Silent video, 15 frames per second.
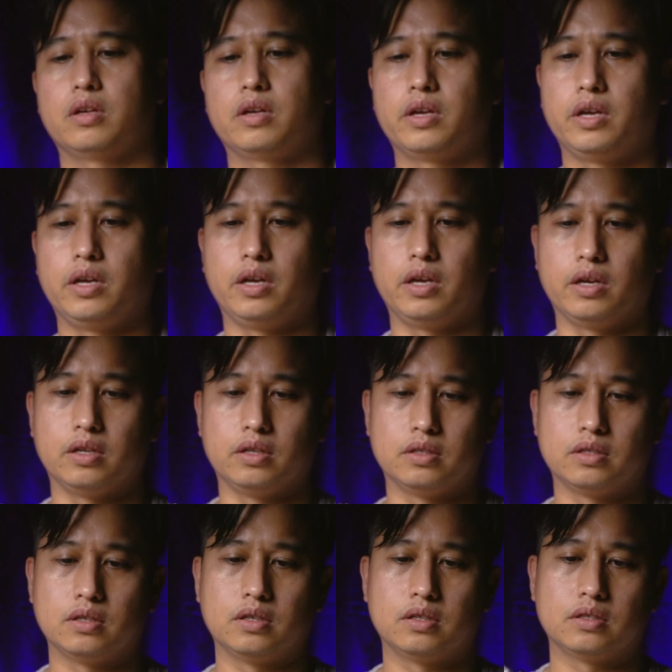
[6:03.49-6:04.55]

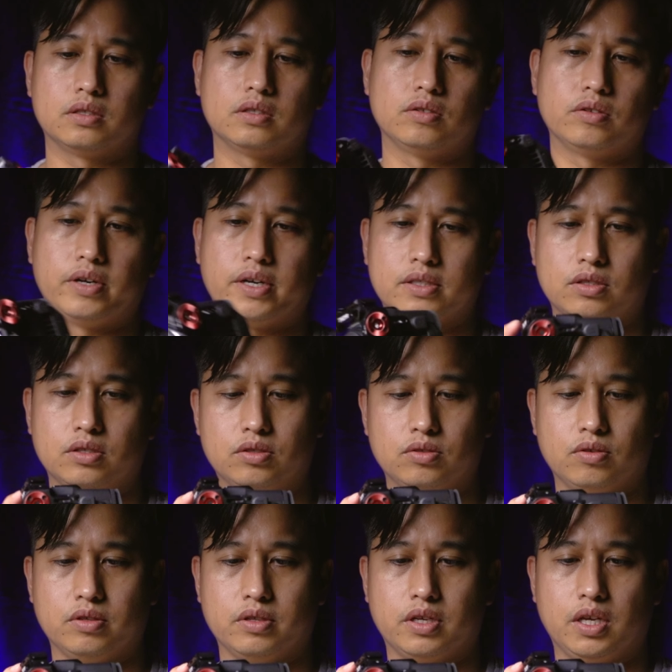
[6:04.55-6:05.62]
And still access
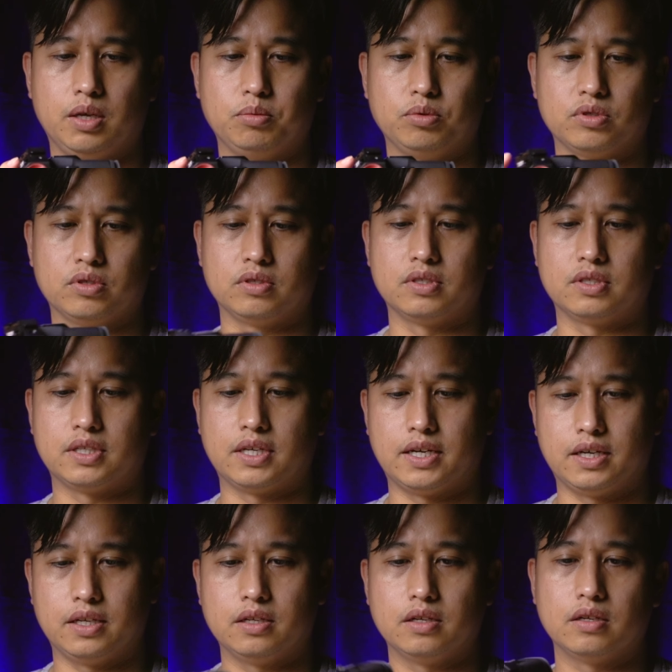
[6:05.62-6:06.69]
to all the cables on the
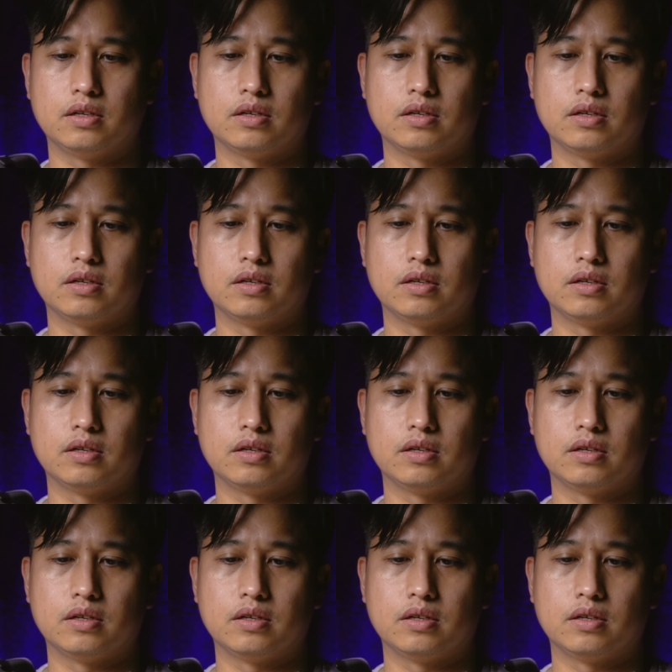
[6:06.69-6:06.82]
side.